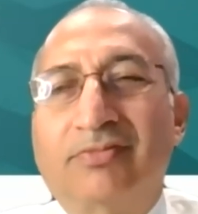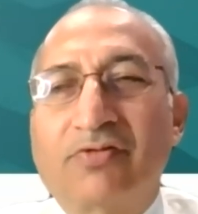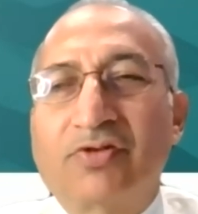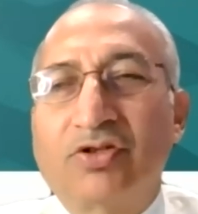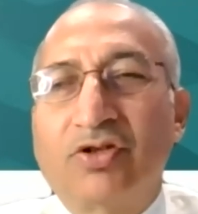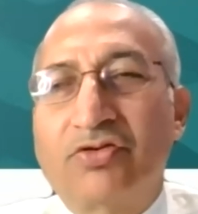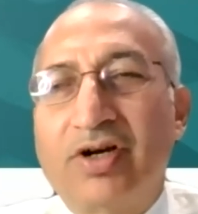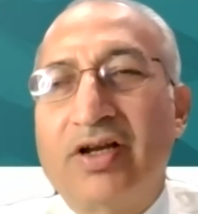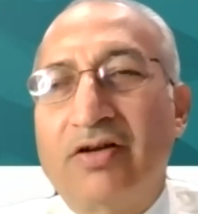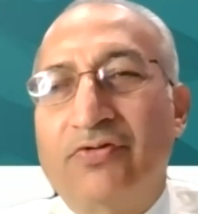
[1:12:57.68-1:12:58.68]
that was not
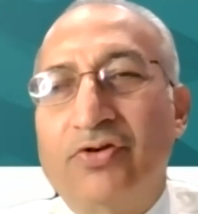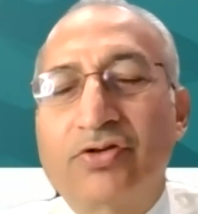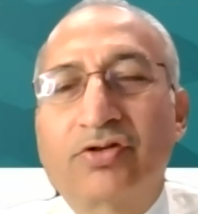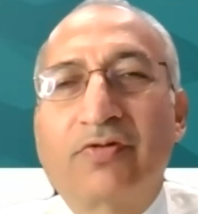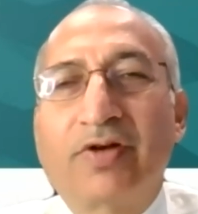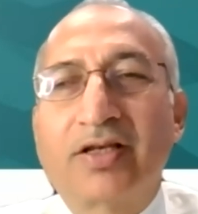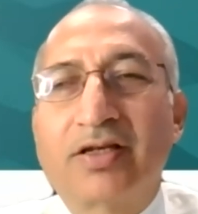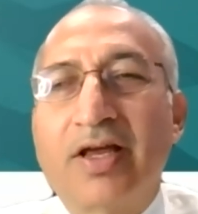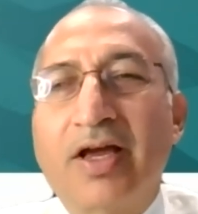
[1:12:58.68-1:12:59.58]
really enforced. Whereas